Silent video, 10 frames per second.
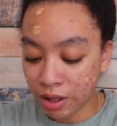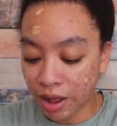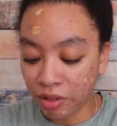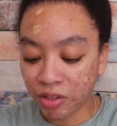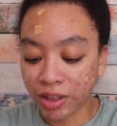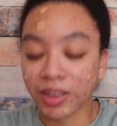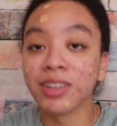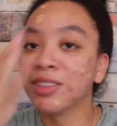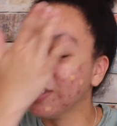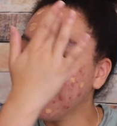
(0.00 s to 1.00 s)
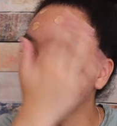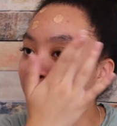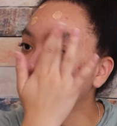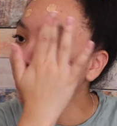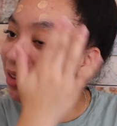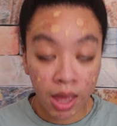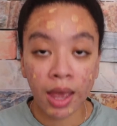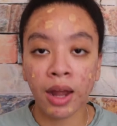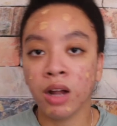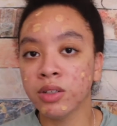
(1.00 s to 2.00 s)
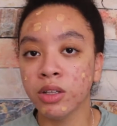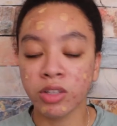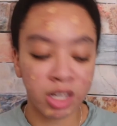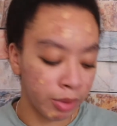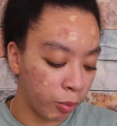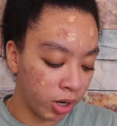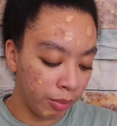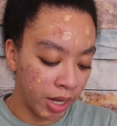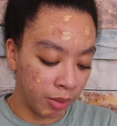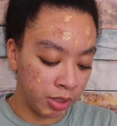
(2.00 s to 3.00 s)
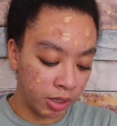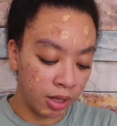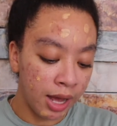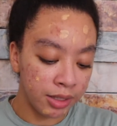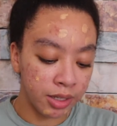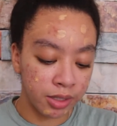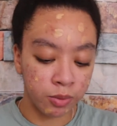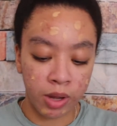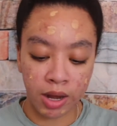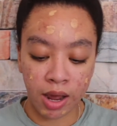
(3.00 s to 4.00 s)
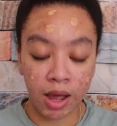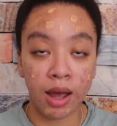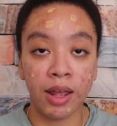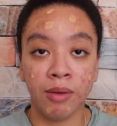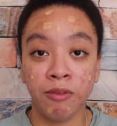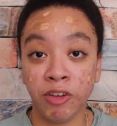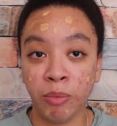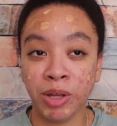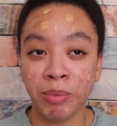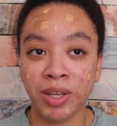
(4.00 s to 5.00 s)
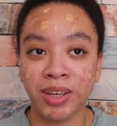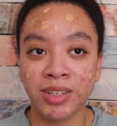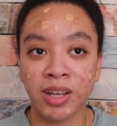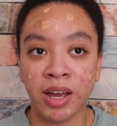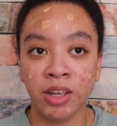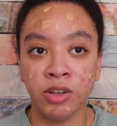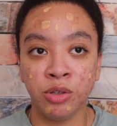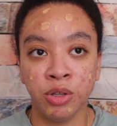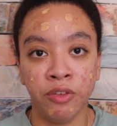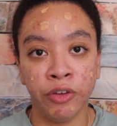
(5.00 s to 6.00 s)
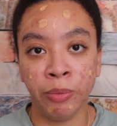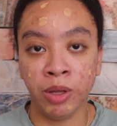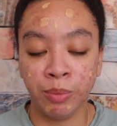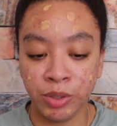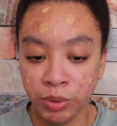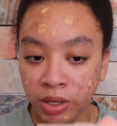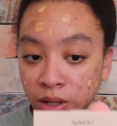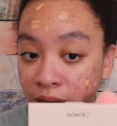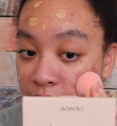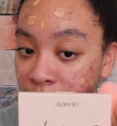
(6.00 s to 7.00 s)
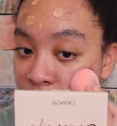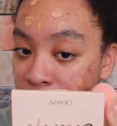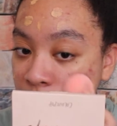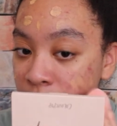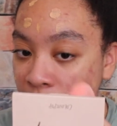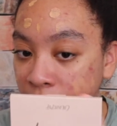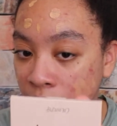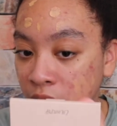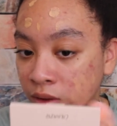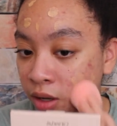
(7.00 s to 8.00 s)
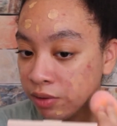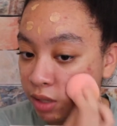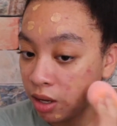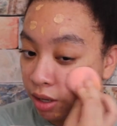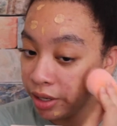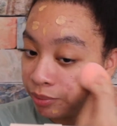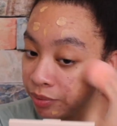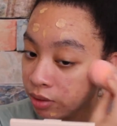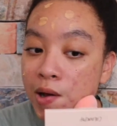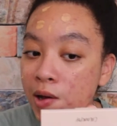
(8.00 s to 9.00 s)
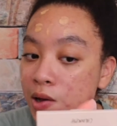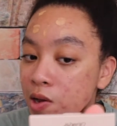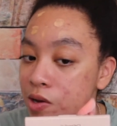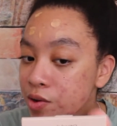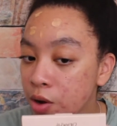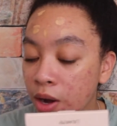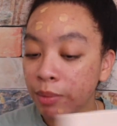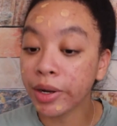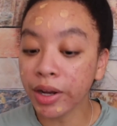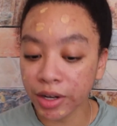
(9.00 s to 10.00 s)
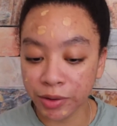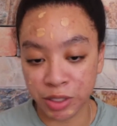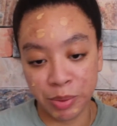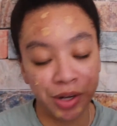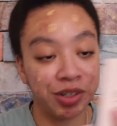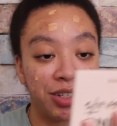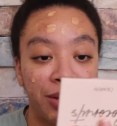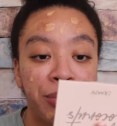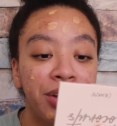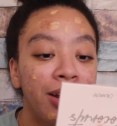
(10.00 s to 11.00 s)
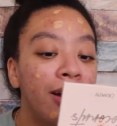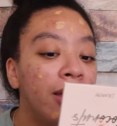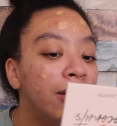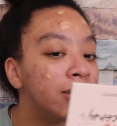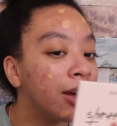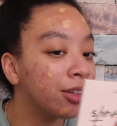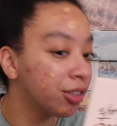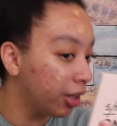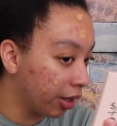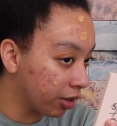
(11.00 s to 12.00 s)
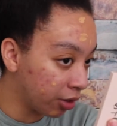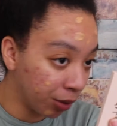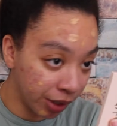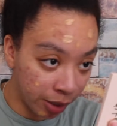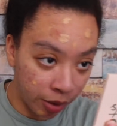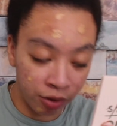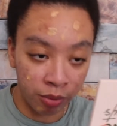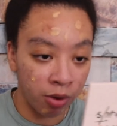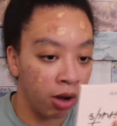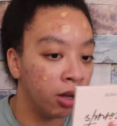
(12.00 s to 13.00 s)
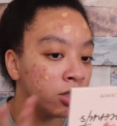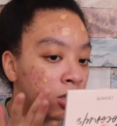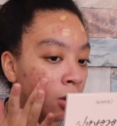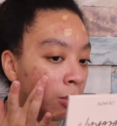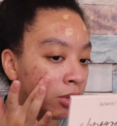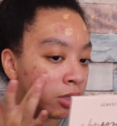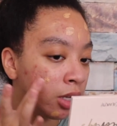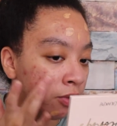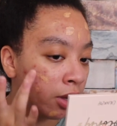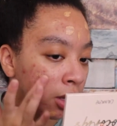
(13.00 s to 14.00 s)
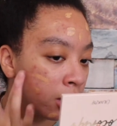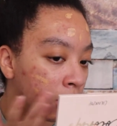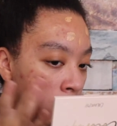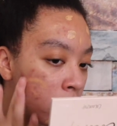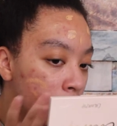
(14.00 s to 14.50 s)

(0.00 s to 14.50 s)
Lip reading: I look like this, pretty much. And often the only time I'm wearing makeup to class is when I am filming, because I usually film in between classes just because like I don't have a lot of time. So I'm not going to use a sponge because I'm looking at it and it's actually like soaking up all the products, so I'm going to see if I can